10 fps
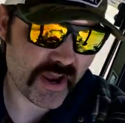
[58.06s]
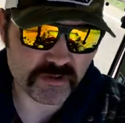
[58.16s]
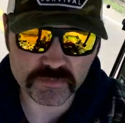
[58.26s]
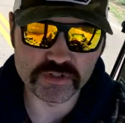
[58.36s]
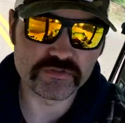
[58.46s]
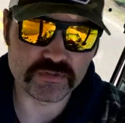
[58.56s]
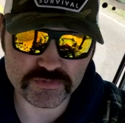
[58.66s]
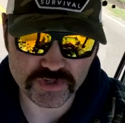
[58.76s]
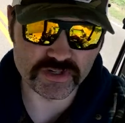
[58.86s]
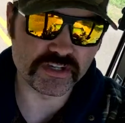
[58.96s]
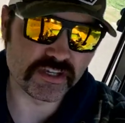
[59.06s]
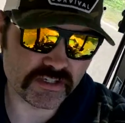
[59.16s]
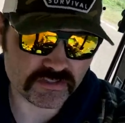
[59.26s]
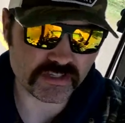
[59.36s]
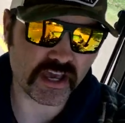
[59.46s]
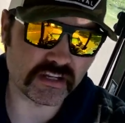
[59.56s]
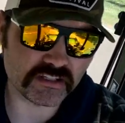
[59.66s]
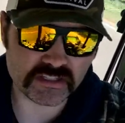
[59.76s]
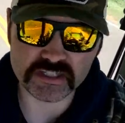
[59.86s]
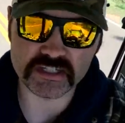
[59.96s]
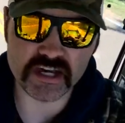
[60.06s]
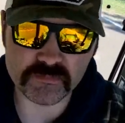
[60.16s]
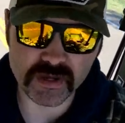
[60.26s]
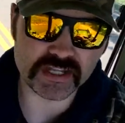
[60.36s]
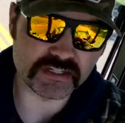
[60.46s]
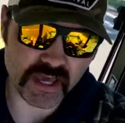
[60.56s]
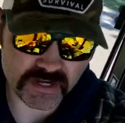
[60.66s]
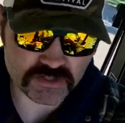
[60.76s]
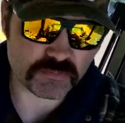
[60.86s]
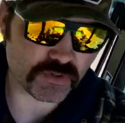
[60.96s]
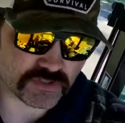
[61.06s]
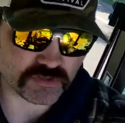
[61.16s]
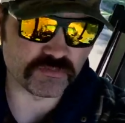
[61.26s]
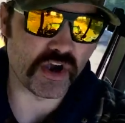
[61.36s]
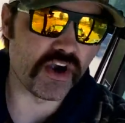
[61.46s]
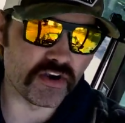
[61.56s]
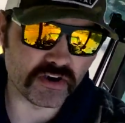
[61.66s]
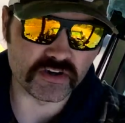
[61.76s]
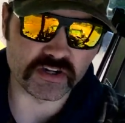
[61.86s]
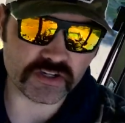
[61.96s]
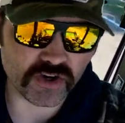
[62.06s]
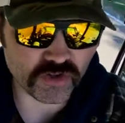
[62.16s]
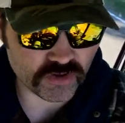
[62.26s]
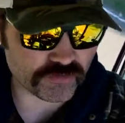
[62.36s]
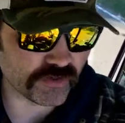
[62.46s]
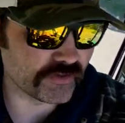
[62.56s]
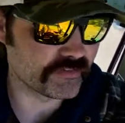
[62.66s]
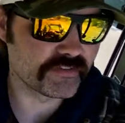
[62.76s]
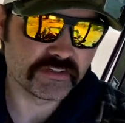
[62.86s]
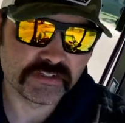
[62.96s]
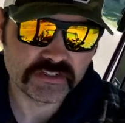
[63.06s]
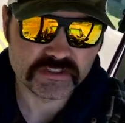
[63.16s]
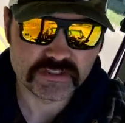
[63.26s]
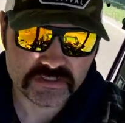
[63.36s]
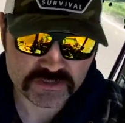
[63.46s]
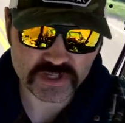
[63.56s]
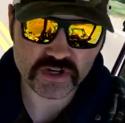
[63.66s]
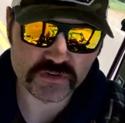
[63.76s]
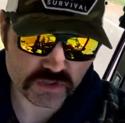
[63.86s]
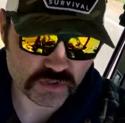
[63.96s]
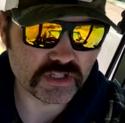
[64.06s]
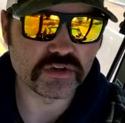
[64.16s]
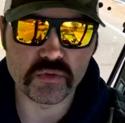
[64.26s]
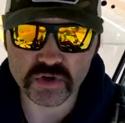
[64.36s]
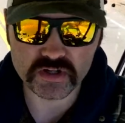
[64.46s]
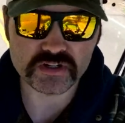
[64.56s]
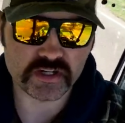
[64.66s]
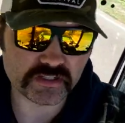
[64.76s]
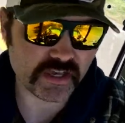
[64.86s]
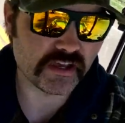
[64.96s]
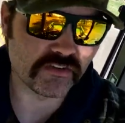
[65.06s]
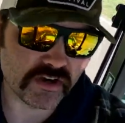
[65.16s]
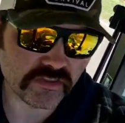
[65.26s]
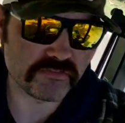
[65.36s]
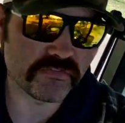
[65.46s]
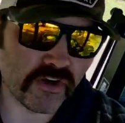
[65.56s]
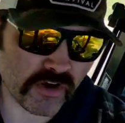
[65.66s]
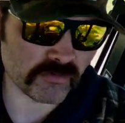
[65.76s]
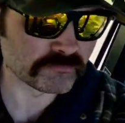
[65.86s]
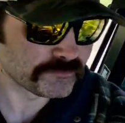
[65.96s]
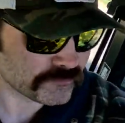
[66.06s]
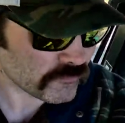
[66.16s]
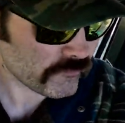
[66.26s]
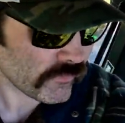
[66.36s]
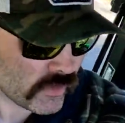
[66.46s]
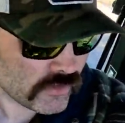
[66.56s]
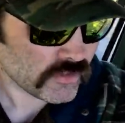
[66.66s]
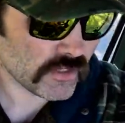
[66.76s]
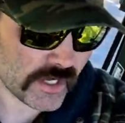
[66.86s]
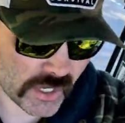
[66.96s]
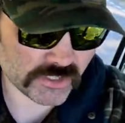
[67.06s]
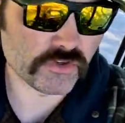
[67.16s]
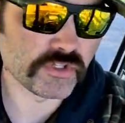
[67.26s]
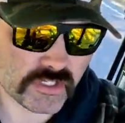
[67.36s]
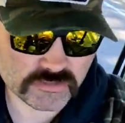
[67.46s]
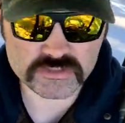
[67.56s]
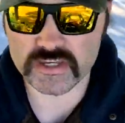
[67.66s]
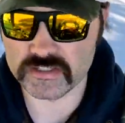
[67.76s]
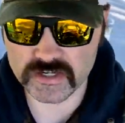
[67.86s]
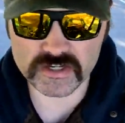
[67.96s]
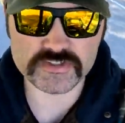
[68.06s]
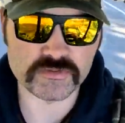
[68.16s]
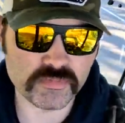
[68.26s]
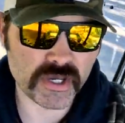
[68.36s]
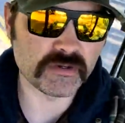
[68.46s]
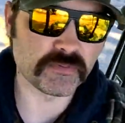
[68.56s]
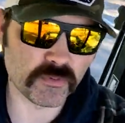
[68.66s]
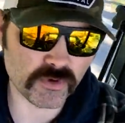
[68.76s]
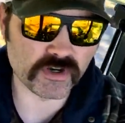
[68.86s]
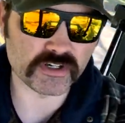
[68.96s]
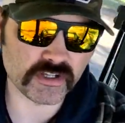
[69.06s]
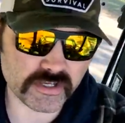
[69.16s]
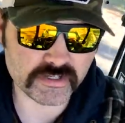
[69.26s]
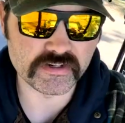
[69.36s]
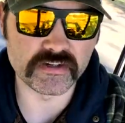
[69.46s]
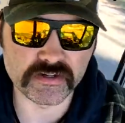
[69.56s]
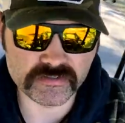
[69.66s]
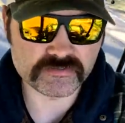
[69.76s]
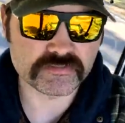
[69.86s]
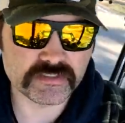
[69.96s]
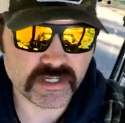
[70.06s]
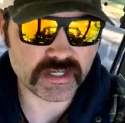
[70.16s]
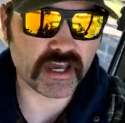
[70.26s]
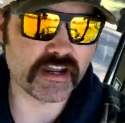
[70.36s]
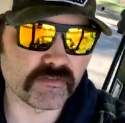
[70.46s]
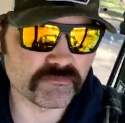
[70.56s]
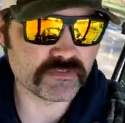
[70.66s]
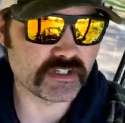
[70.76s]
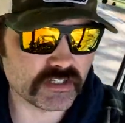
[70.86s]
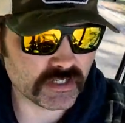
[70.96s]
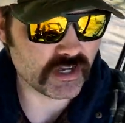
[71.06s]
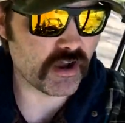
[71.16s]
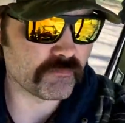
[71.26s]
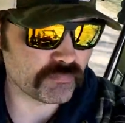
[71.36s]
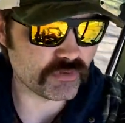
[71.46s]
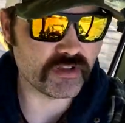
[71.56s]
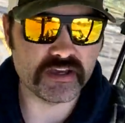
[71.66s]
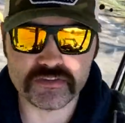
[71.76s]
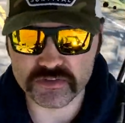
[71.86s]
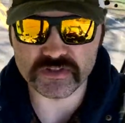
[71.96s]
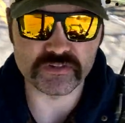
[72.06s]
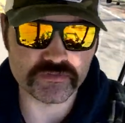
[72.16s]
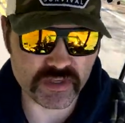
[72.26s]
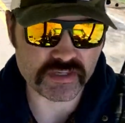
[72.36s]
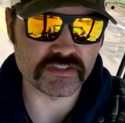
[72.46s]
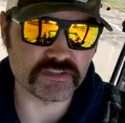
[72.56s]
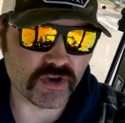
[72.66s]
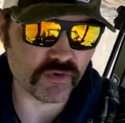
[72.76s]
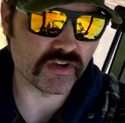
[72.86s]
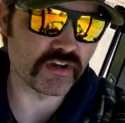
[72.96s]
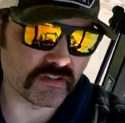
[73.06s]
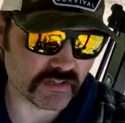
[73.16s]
try to move some trees, kind of clean up. I need to actually put some dirt on a culvert. So a little work like that around the farm. I got to go take, take care of some paperwork later. Got to plethora of things going on